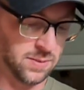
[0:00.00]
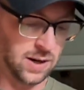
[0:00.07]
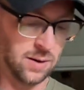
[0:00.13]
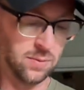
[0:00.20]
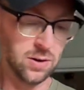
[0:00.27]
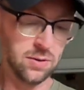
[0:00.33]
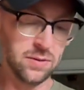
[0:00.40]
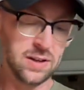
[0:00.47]
but I
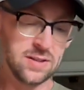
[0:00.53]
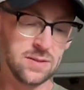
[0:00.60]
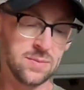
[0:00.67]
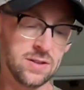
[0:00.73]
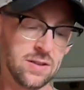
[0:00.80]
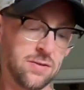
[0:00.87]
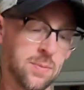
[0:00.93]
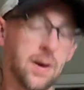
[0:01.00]
will read some
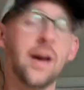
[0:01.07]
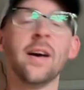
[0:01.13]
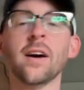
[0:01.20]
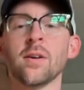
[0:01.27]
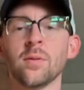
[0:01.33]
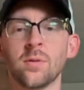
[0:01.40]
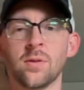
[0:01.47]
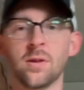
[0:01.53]
stuff about
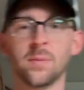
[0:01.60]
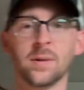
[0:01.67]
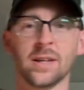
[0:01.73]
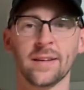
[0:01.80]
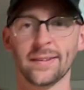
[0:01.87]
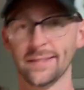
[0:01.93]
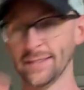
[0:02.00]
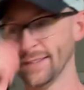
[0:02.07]
Ecuador
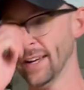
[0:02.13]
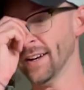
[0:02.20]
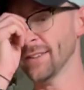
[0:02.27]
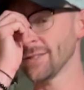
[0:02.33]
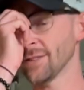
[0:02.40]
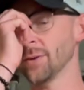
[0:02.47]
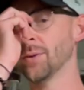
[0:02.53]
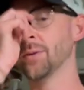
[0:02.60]
because that
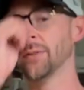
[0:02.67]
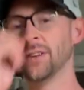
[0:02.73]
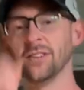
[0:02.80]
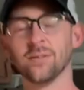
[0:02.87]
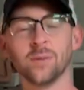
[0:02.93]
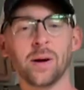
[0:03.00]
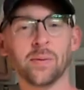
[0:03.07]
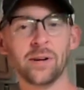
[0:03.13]
is the whole
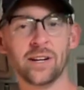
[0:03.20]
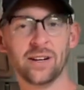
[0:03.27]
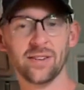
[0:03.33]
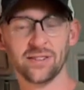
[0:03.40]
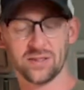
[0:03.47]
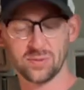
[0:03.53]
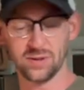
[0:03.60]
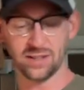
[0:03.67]
reason why we're here
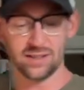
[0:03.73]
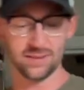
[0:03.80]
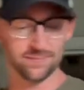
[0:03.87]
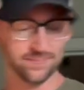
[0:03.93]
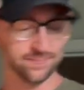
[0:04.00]
this week.